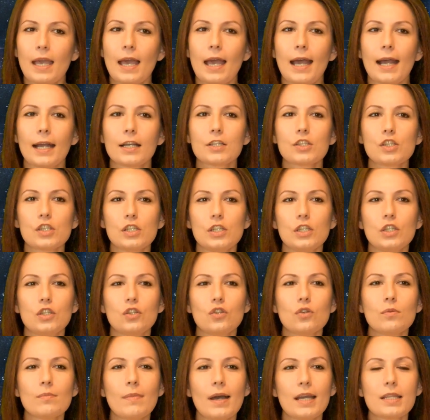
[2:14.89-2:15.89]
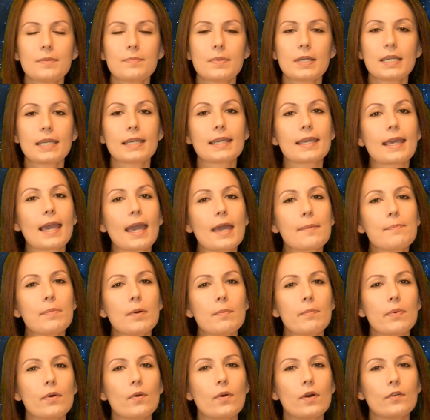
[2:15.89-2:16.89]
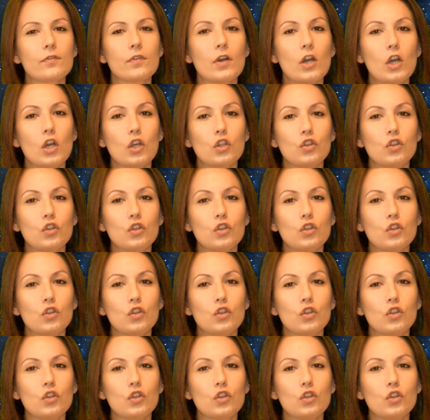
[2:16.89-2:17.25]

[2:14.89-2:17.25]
actually you might be capable of